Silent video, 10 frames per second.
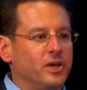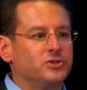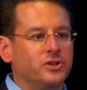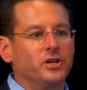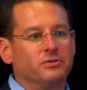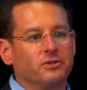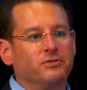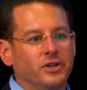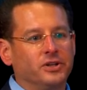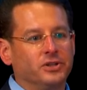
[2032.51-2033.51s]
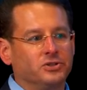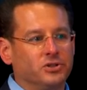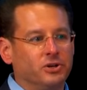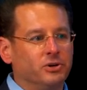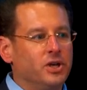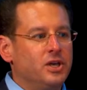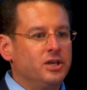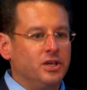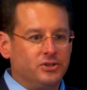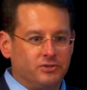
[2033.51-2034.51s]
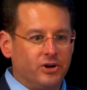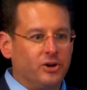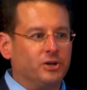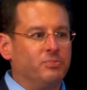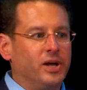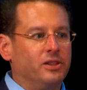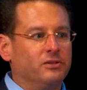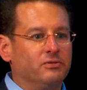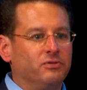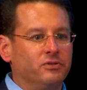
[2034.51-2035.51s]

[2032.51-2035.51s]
study for funding. So it's a very competitive,